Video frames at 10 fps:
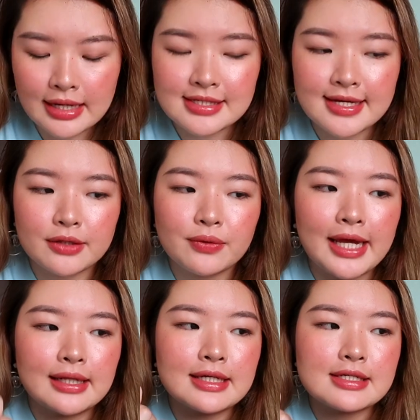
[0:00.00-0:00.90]
I decided to
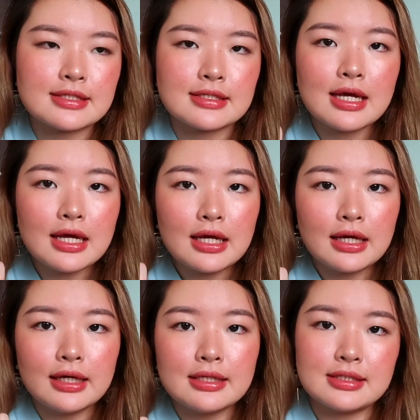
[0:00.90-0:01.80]
get this
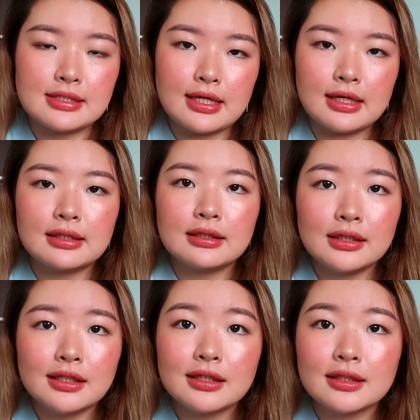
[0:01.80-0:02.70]
instead.
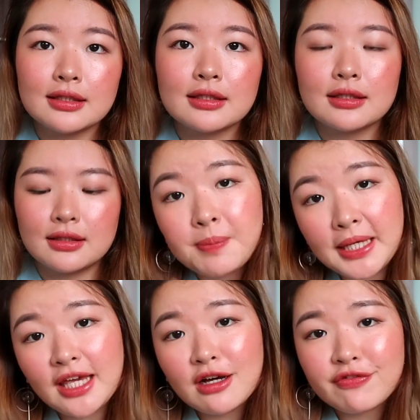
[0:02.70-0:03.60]

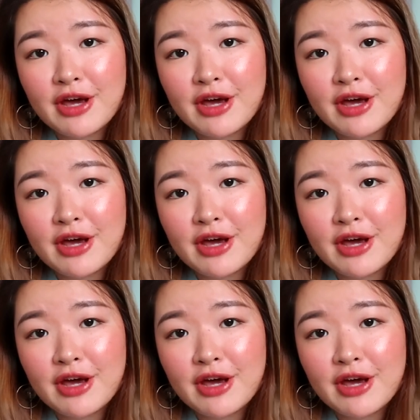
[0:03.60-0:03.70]
Speaking of